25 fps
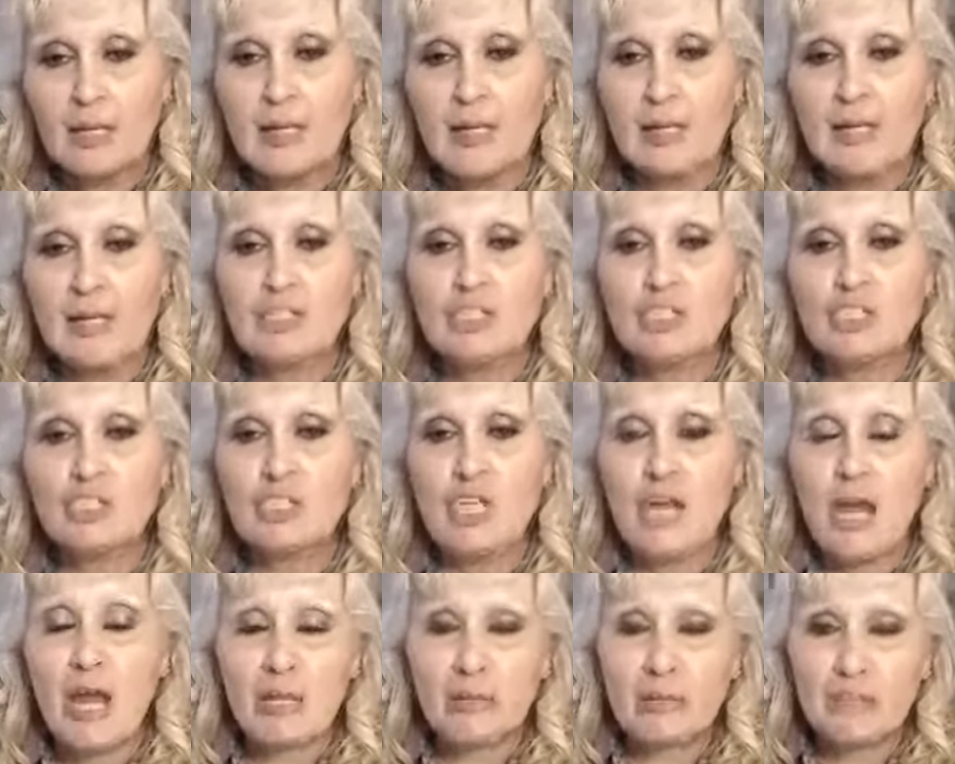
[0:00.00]
It's
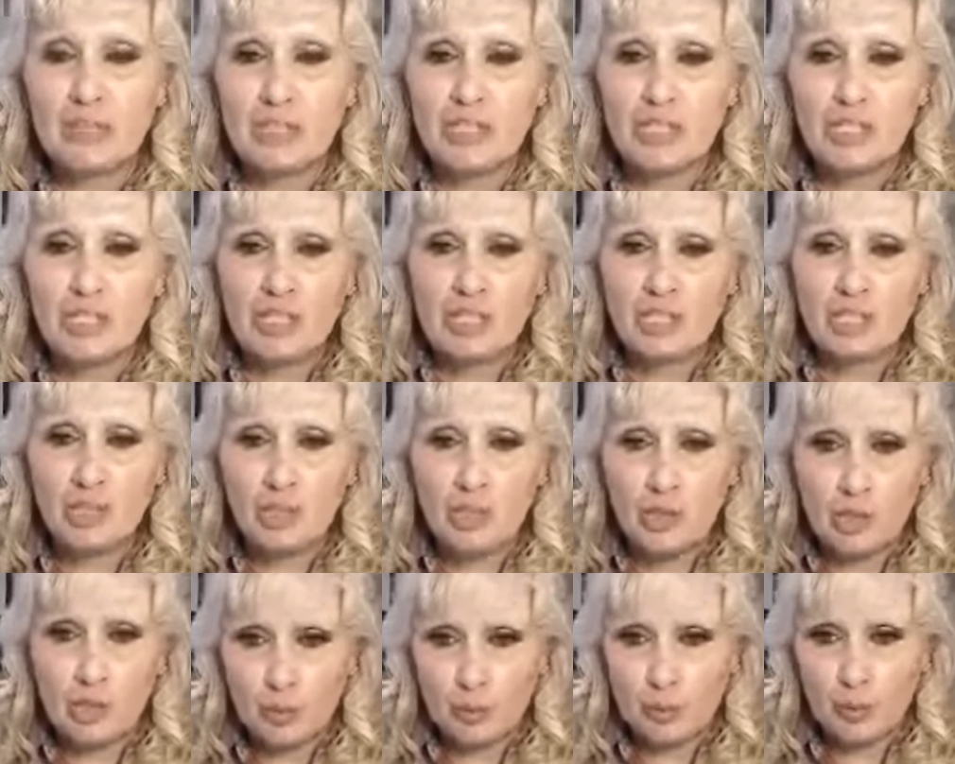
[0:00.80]
challenging
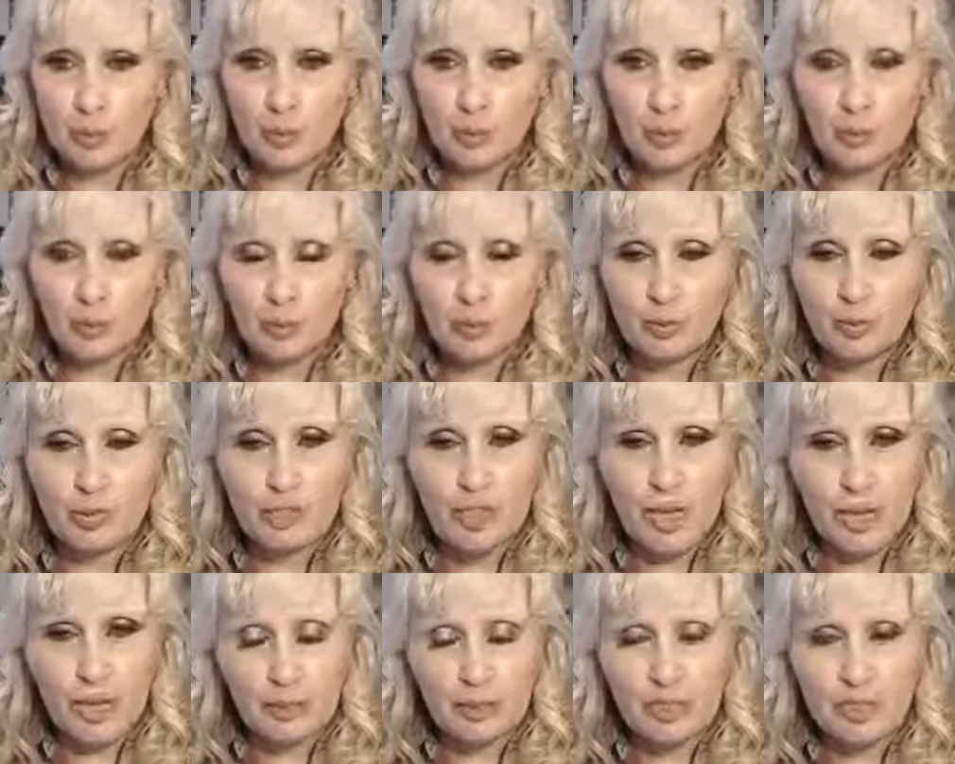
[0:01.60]
you.
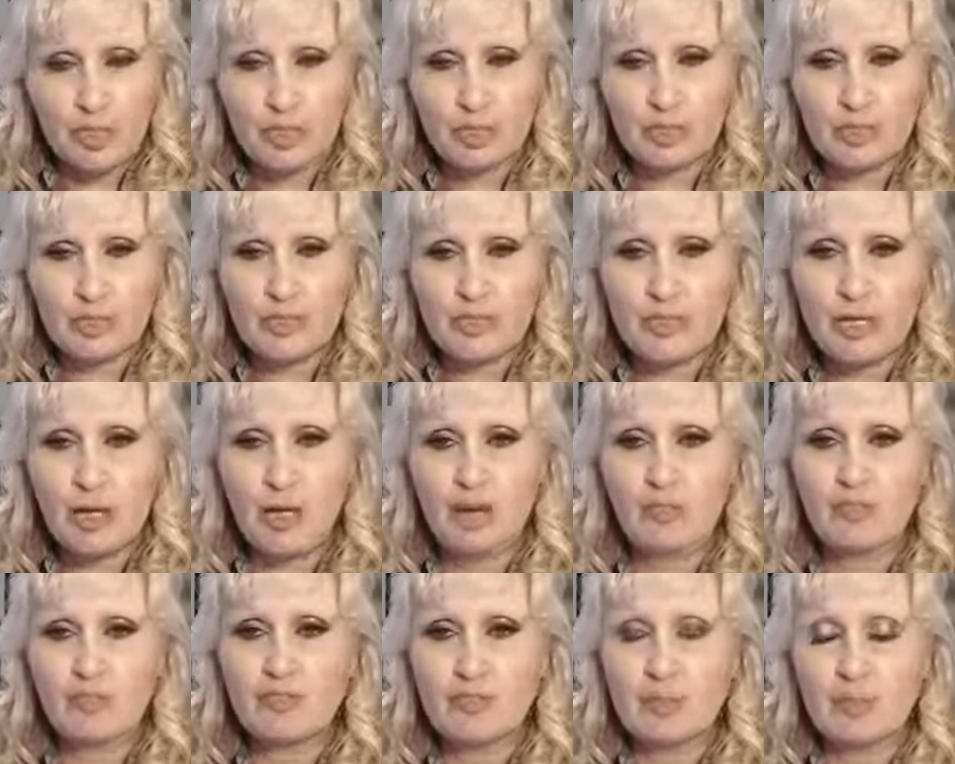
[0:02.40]
Challenge
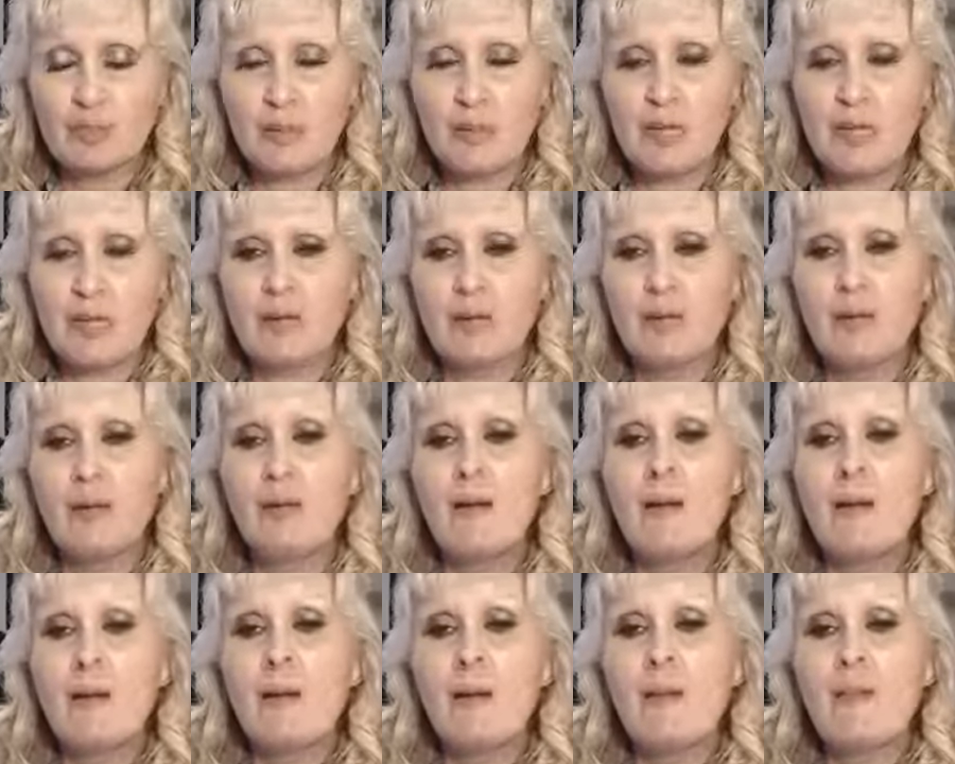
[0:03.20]
yourself to be
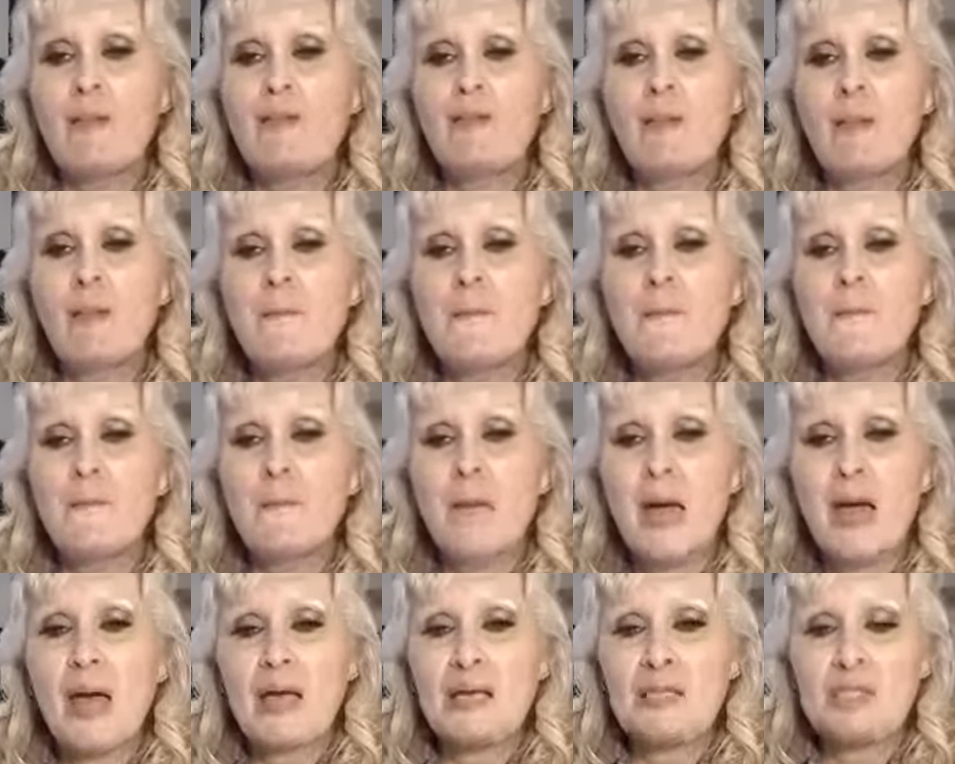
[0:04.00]
the
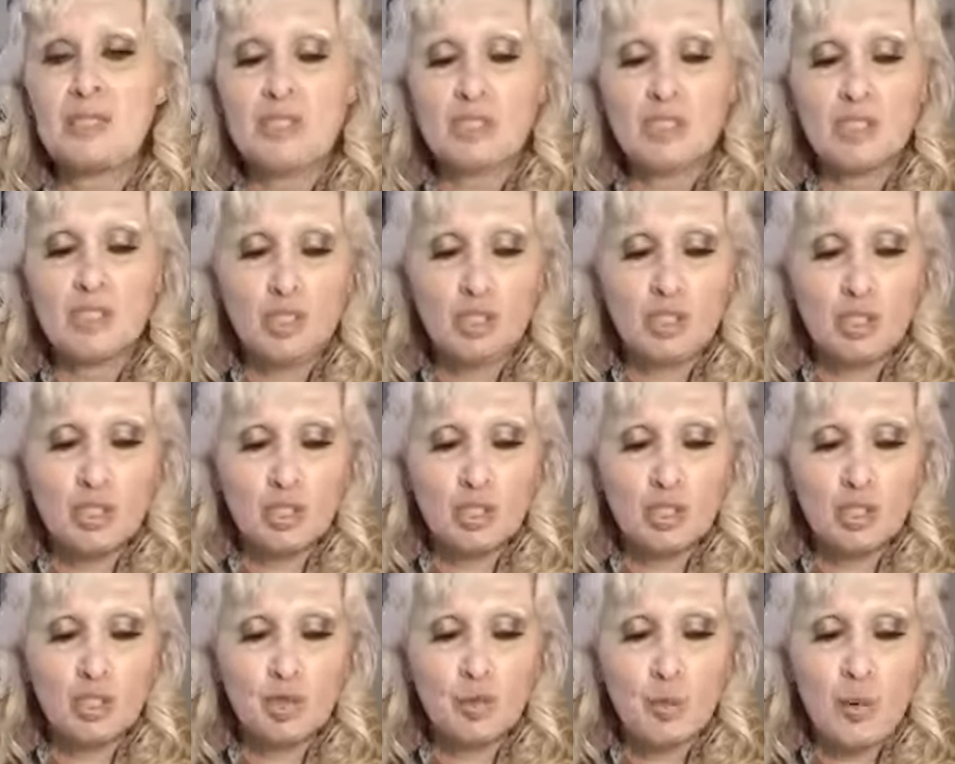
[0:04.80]
best
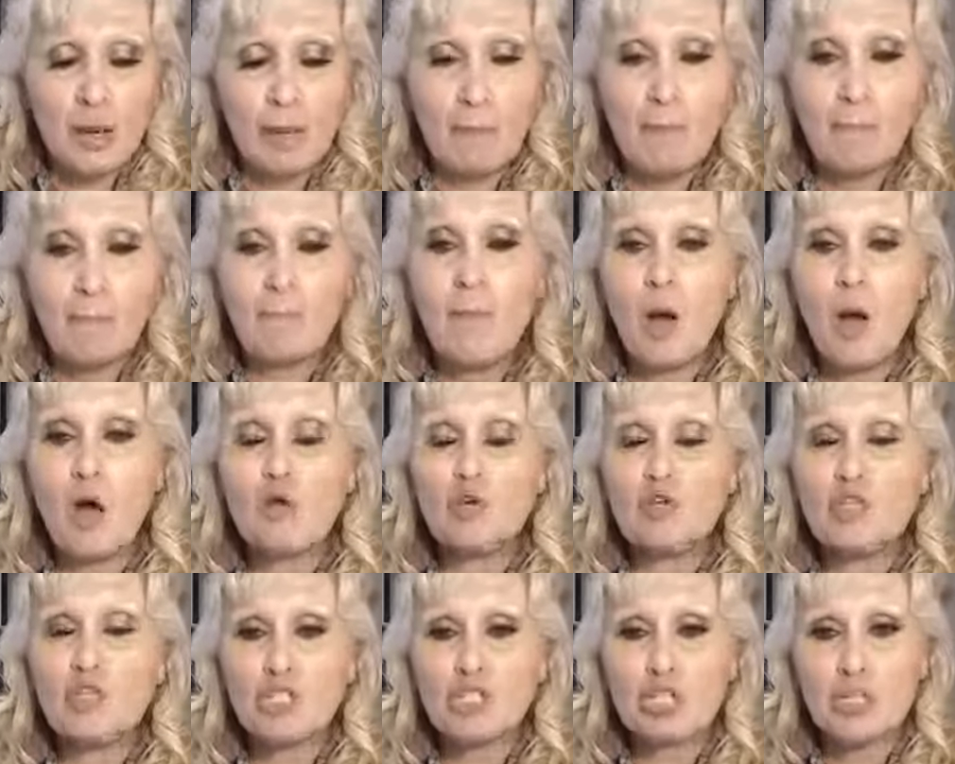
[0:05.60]
you in
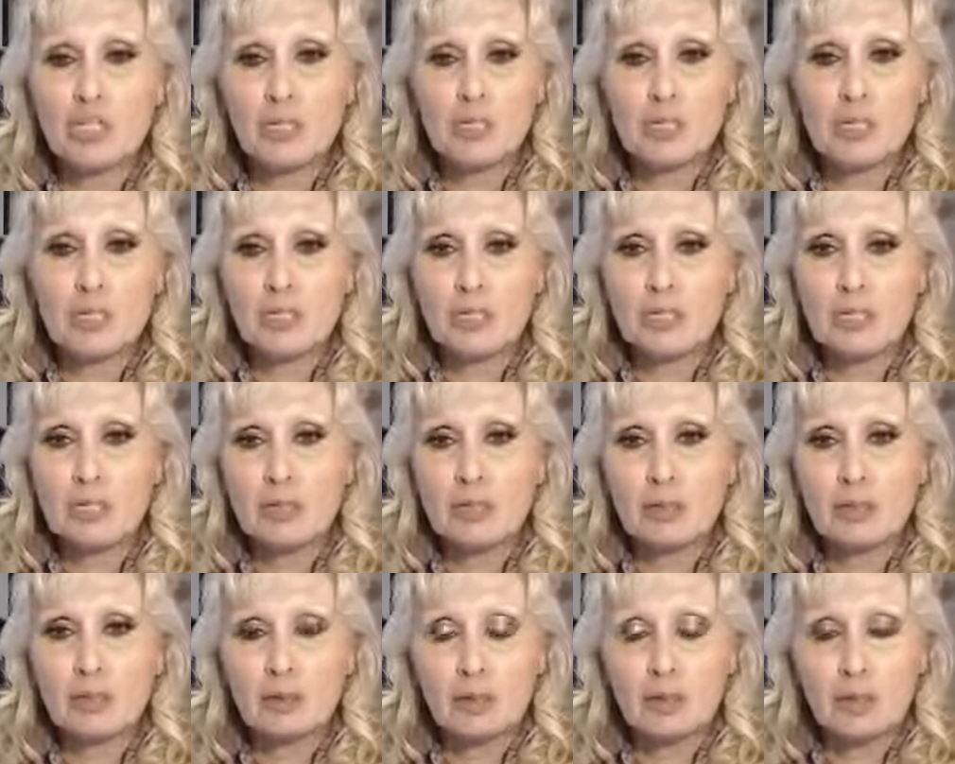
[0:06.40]
motion
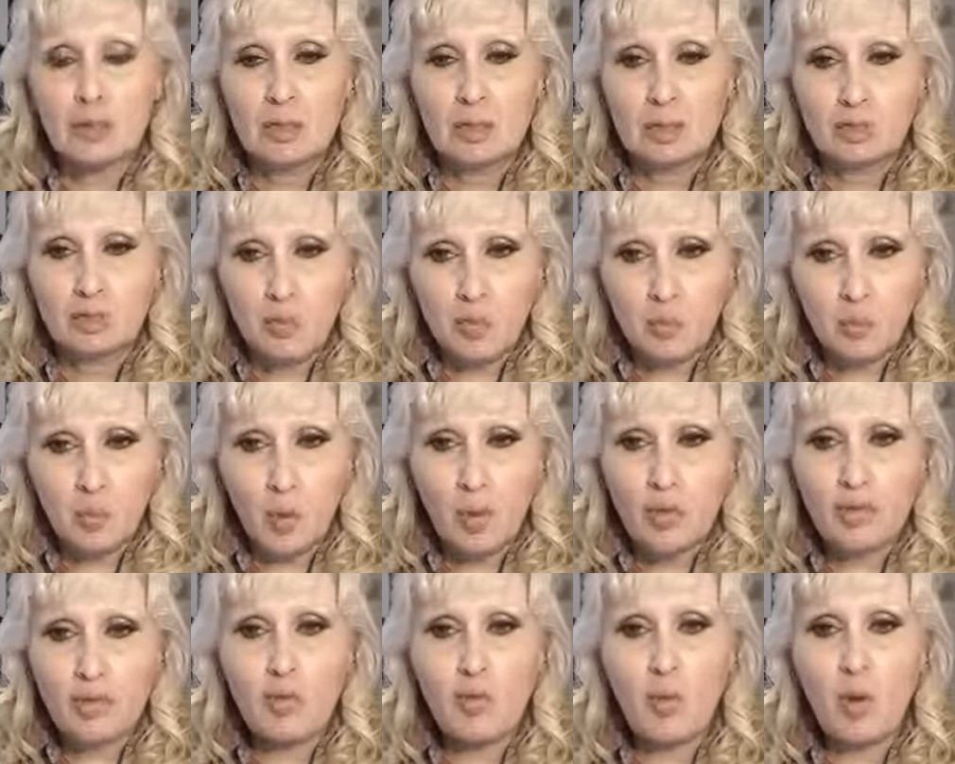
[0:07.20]
with
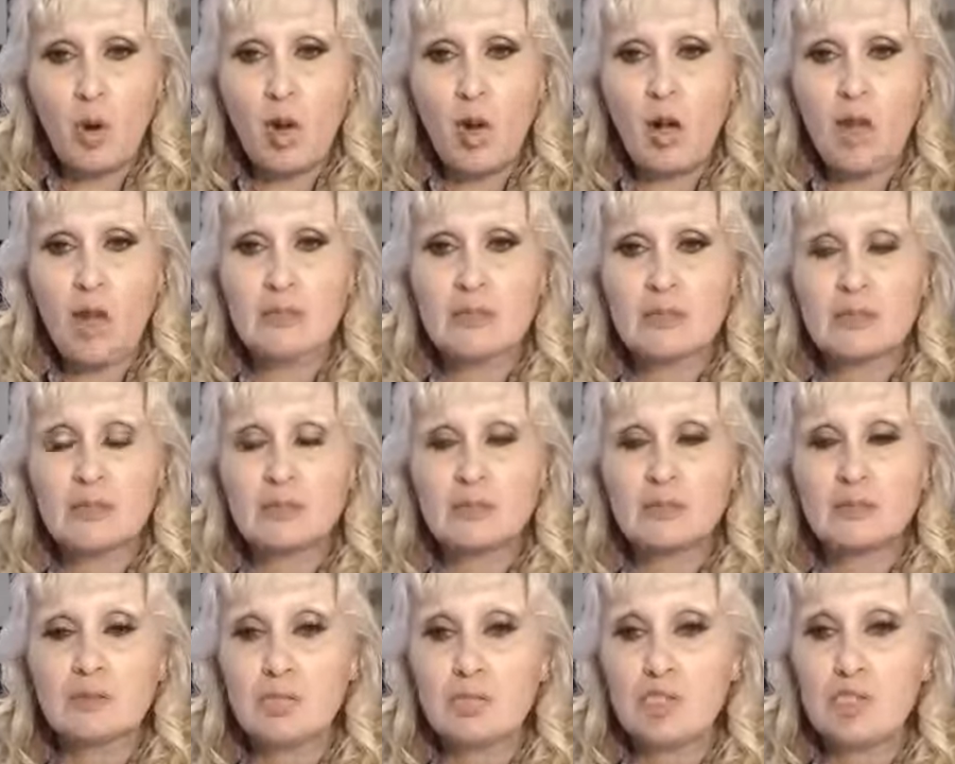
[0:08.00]
what you want
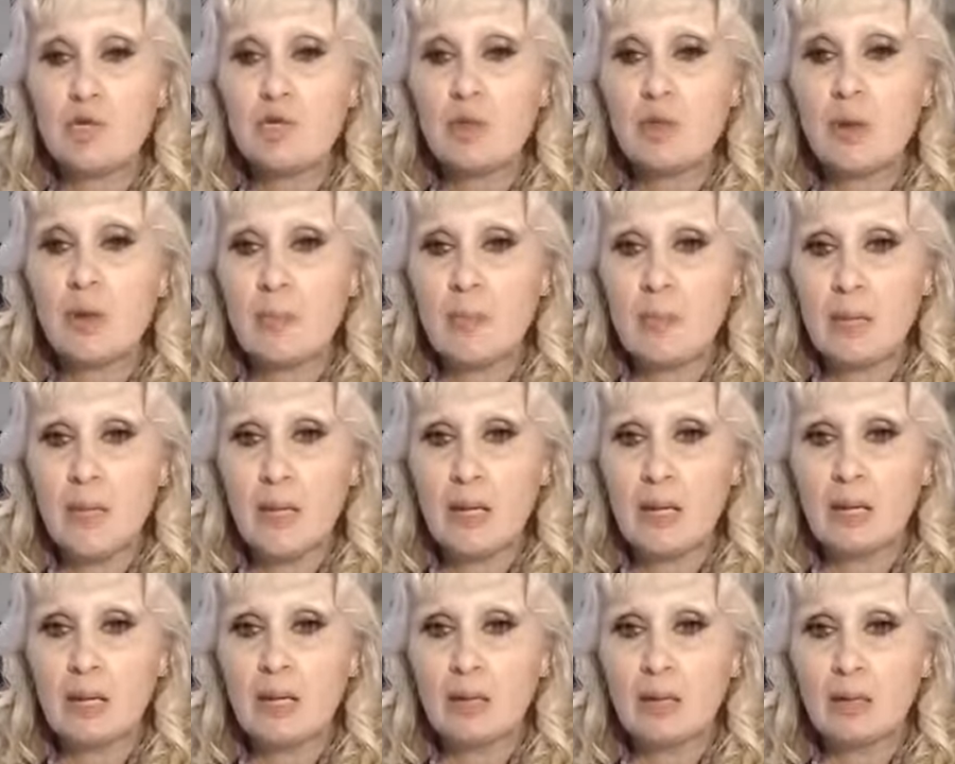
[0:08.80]
you can
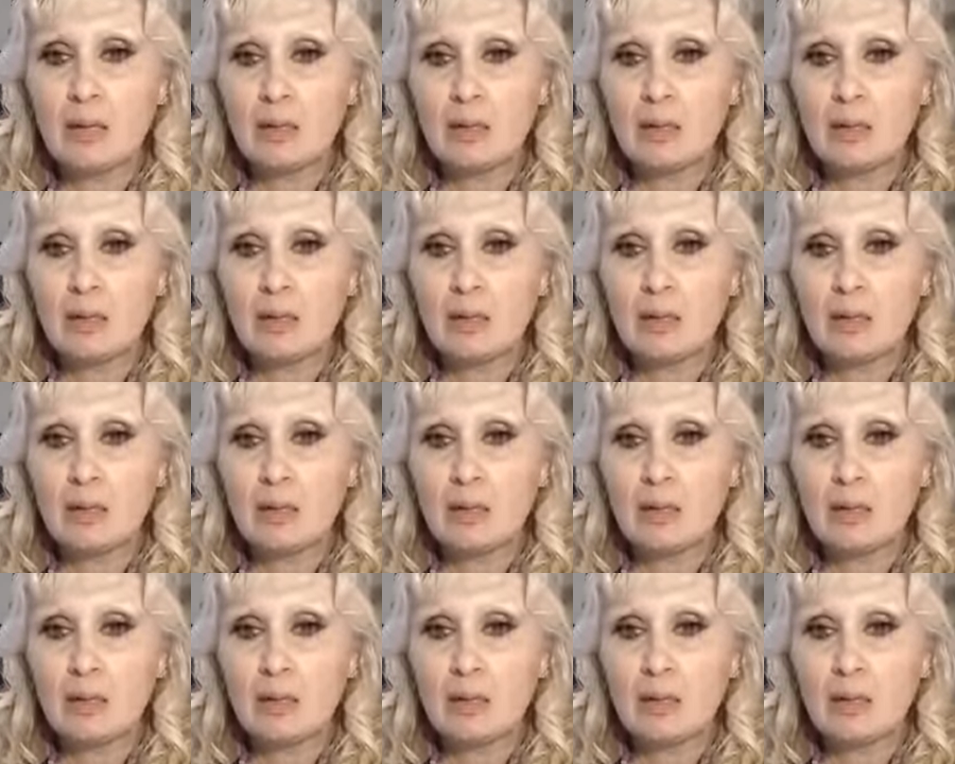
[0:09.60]
be.